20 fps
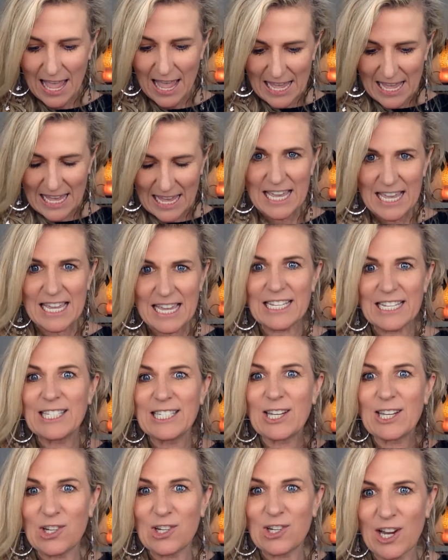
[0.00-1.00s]
is
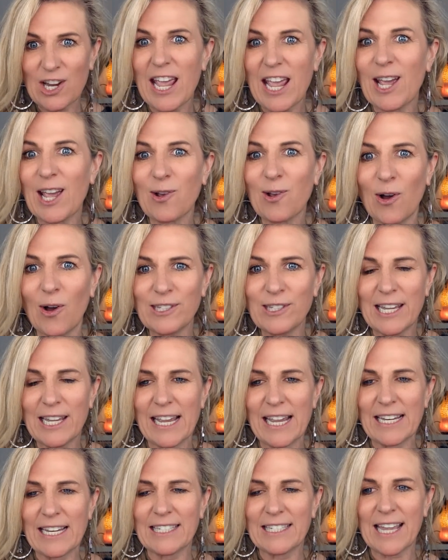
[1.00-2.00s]
share
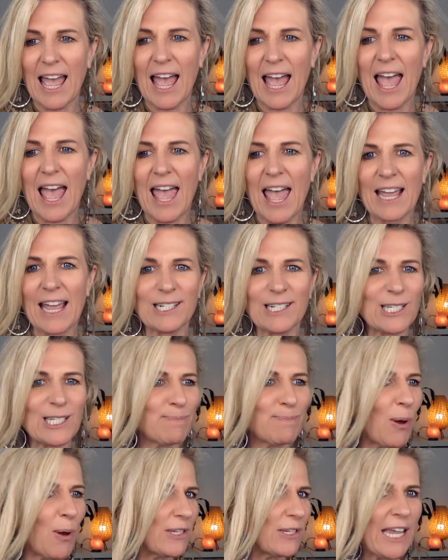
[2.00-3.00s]
content, and
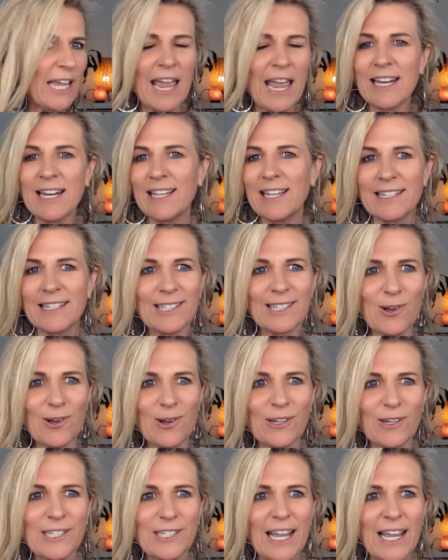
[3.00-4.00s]
spontaneous
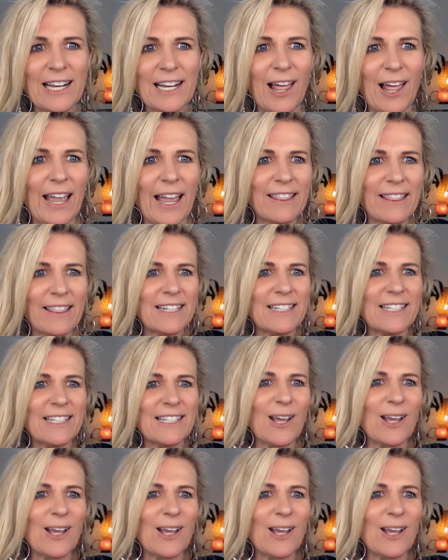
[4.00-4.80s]
content like this.